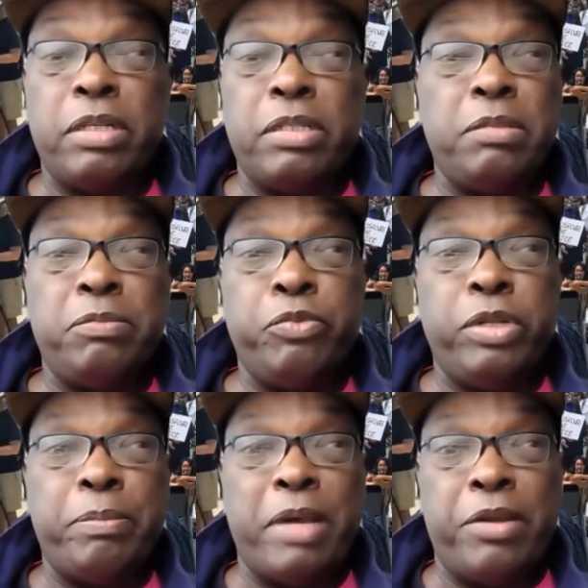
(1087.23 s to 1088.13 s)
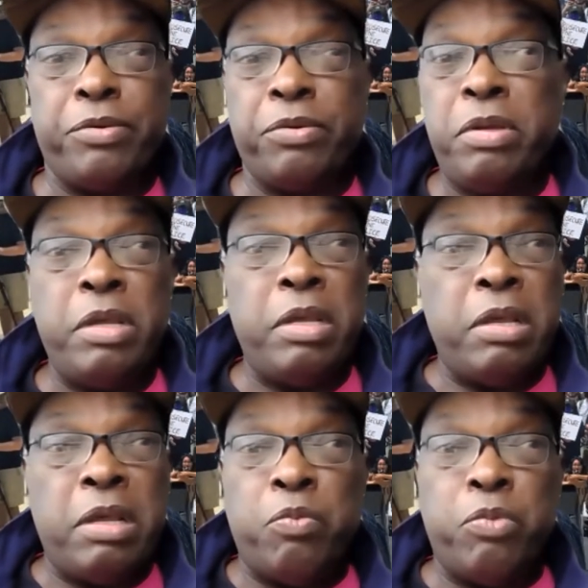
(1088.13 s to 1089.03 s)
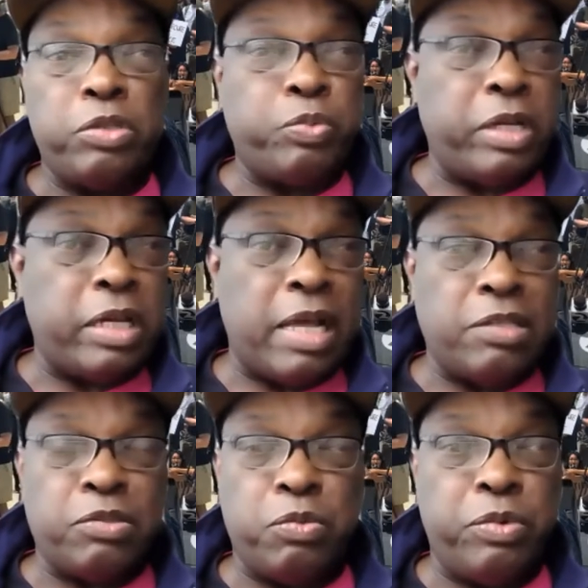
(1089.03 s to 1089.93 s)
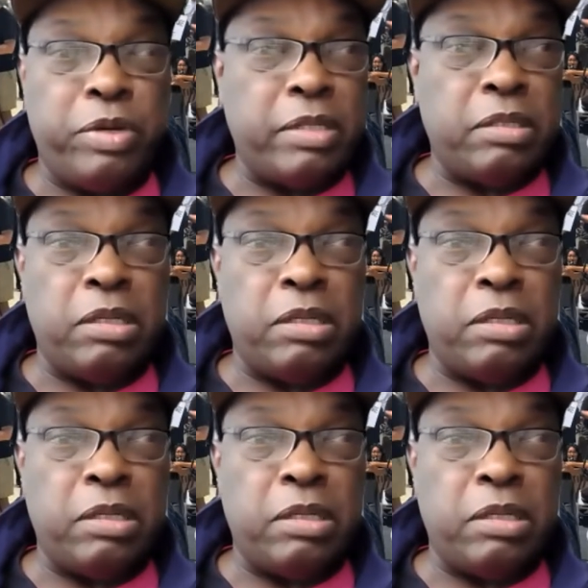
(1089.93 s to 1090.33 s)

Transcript: it didn't really matter which way the council went.